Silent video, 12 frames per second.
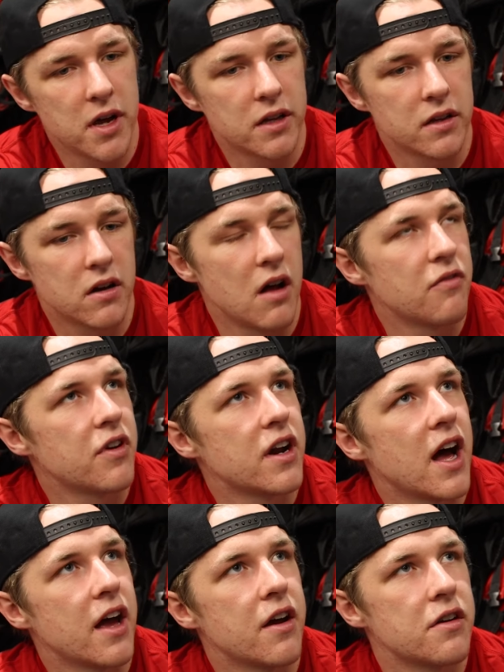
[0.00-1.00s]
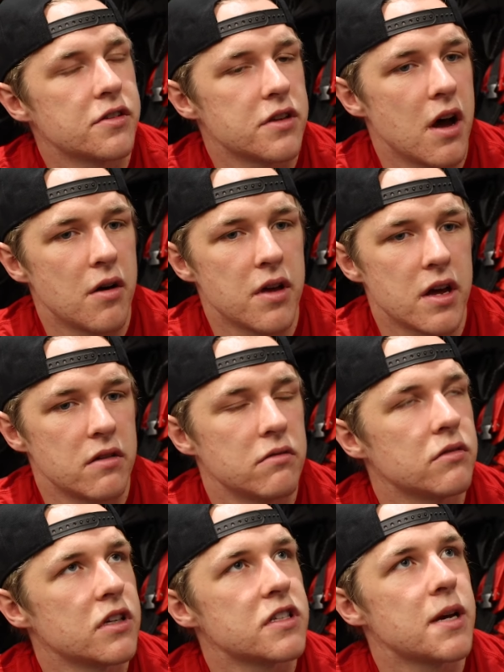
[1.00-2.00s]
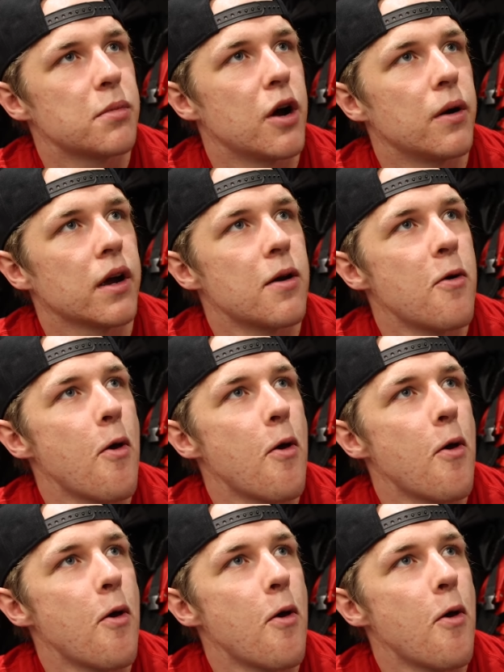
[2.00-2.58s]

make the confidence higher. So yeah, just keep going.